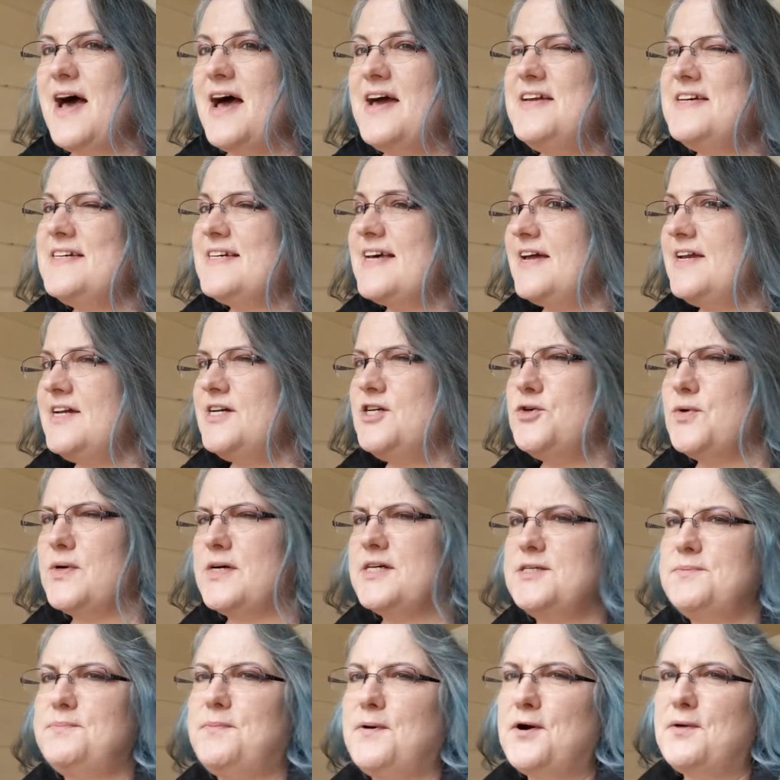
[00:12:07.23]
I decided to
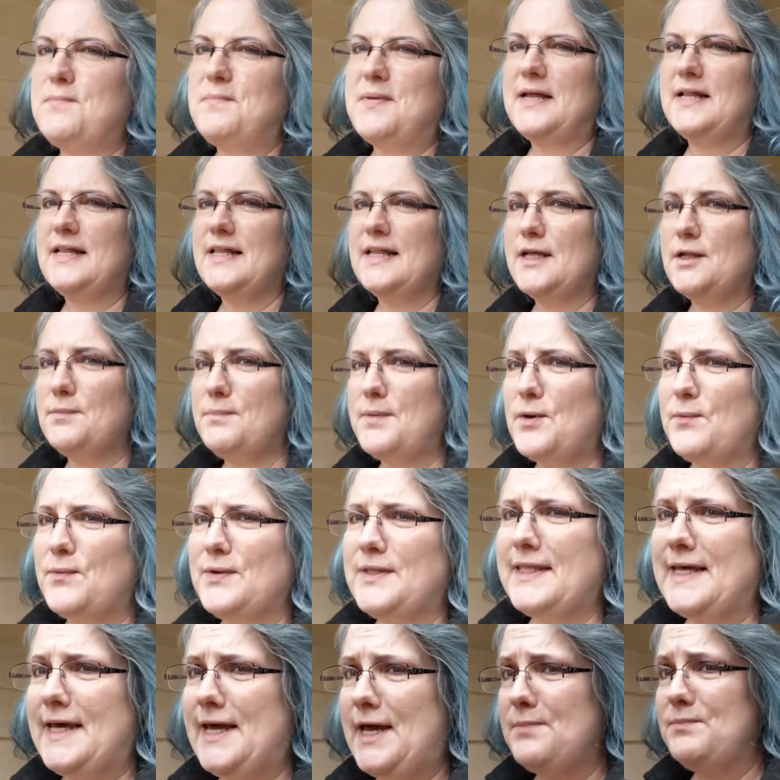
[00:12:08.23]
experiment a little bit
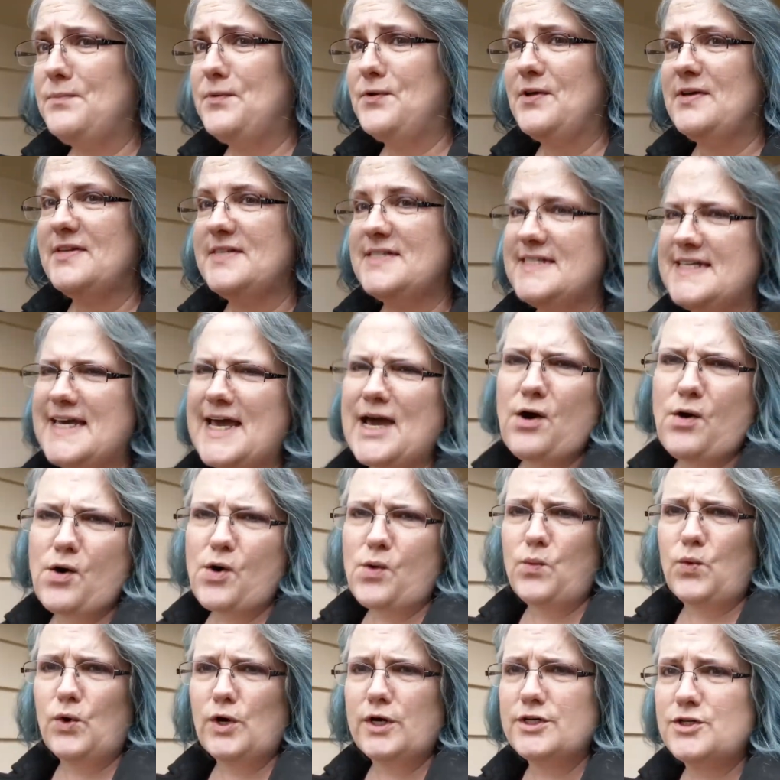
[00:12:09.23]
with the gimbal and see how
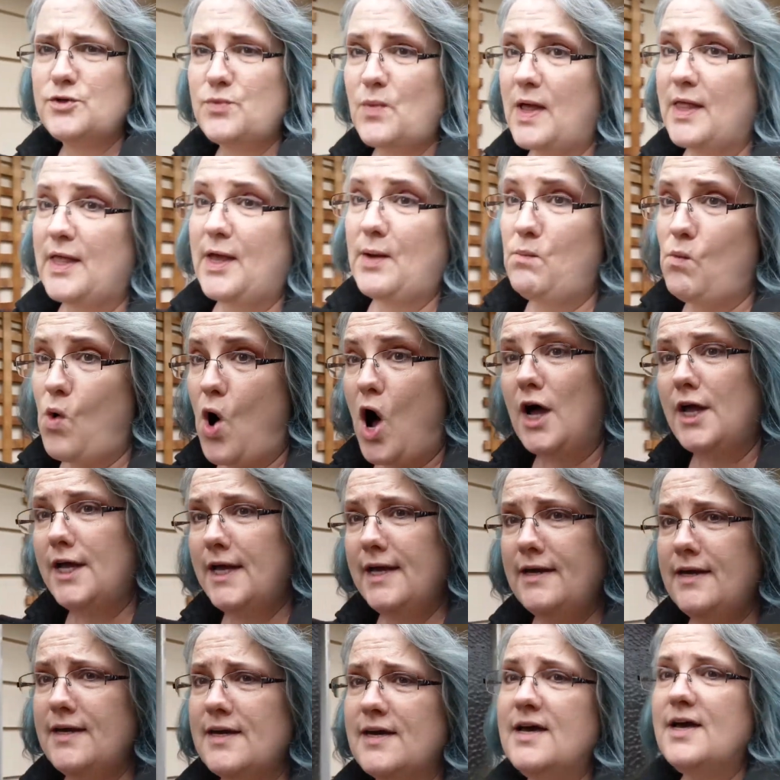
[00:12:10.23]
it works while I'm
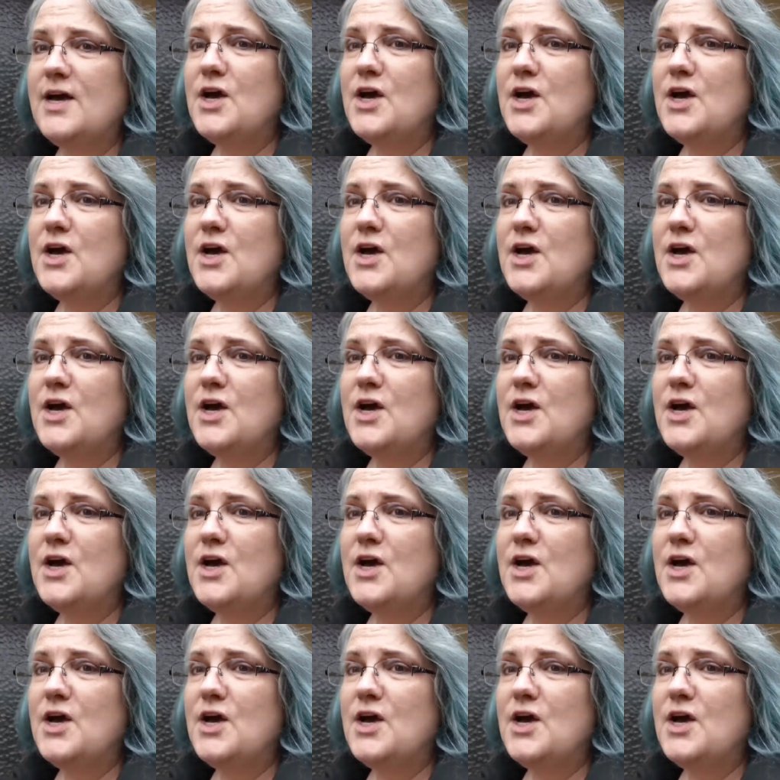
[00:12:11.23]
walking.